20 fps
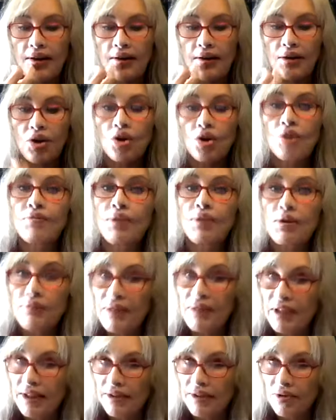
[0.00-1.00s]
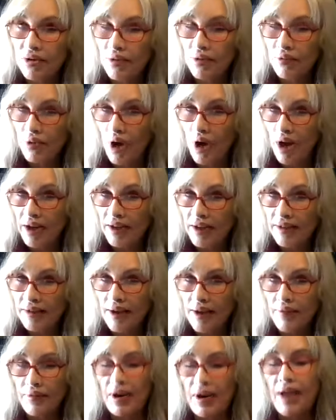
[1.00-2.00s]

herbal medicinal products company.